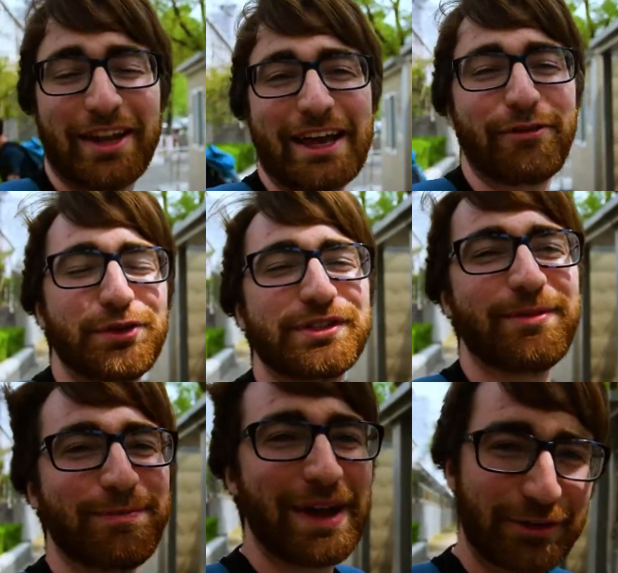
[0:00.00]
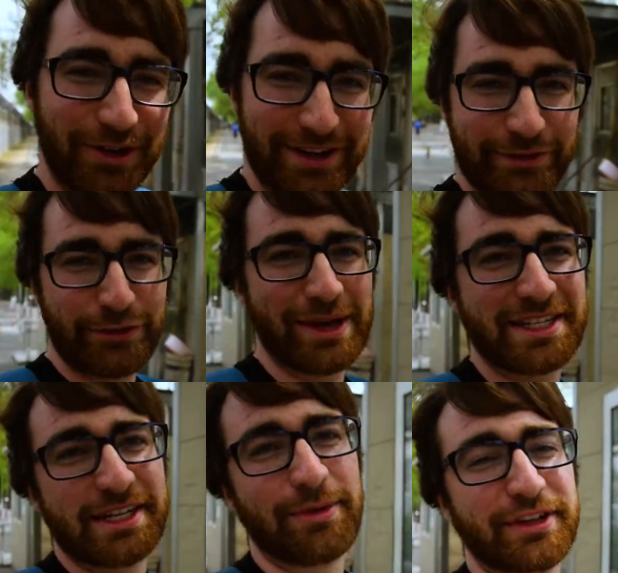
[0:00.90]
gonna give you some background
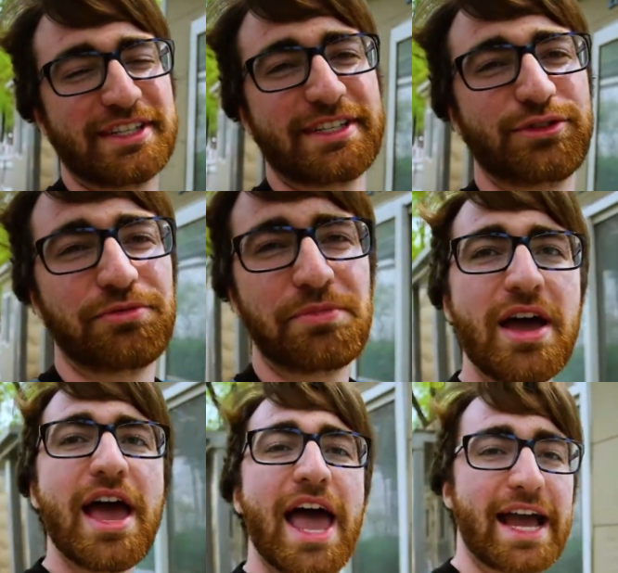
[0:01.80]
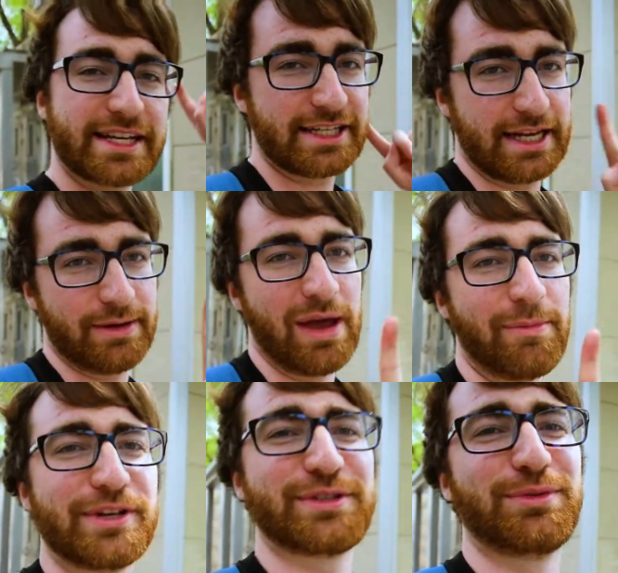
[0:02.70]
information about this trip. Actually, my
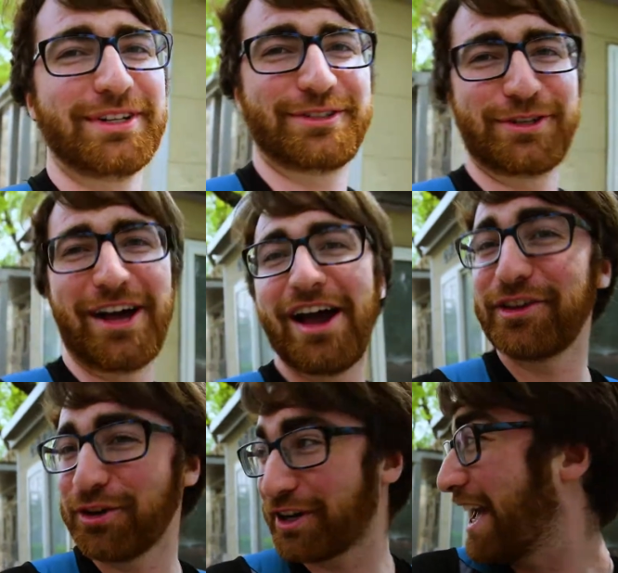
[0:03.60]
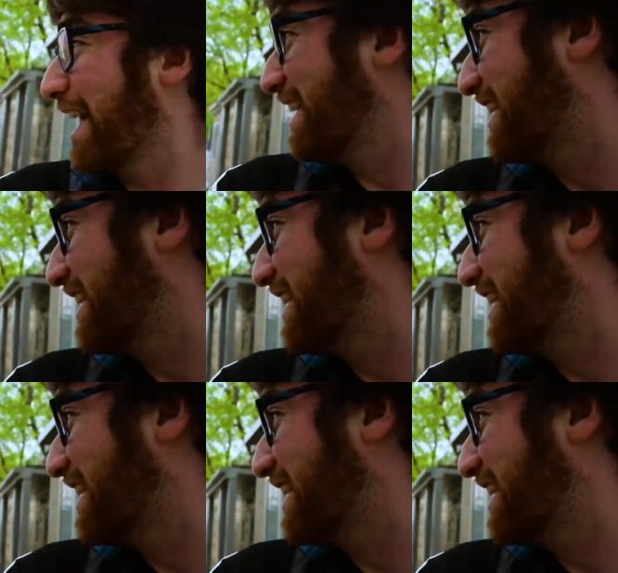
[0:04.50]
boss wanted to go. Are you okay?